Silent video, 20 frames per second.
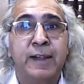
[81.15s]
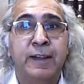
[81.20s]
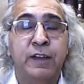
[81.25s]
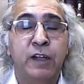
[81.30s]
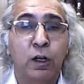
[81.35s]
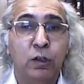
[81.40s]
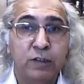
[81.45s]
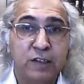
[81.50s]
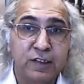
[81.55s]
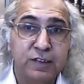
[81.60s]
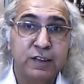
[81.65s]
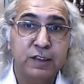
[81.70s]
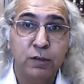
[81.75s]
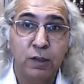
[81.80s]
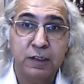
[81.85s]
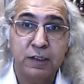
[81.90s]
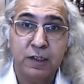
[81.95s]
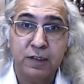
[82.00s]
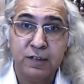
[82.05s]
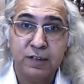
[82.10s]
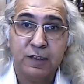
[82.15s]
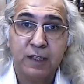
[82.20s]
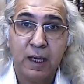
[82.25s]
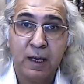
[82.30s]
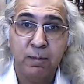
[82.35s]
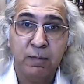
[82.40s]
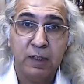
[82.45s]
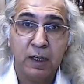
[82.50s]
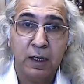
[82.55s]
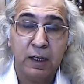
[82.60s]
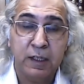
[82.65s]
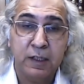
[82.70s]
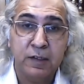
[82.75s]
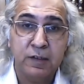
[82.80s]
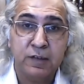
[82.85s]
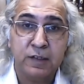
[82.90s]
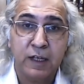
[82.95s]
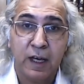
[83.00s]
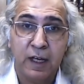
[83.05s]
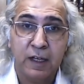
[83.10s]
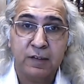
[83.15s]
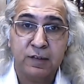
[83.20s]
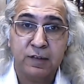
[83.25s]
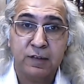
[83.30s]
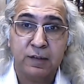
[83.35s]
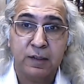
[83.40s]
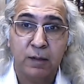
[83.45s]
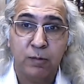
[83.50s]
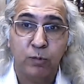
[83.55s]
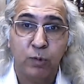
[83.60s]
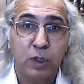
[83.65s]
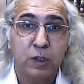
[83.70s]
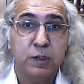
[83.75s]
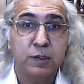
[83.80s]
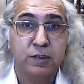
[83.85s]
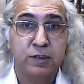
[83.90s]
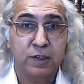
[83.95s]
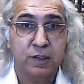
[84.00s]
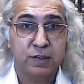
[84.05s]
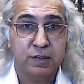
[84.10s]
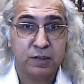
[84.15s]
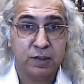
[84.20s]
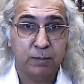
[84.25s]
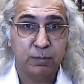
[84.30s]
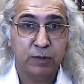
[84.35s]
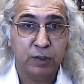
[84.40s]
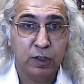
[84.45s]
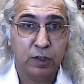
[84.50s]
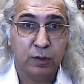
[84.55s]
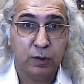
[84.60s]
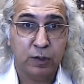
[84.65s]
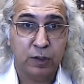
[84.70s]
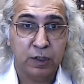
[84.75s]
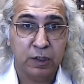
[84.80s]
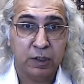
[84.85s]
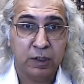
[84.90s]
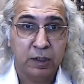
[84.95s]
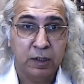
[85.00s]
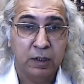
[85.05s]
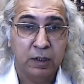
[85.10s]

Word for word: Now, this is on the same lines as the world system theory,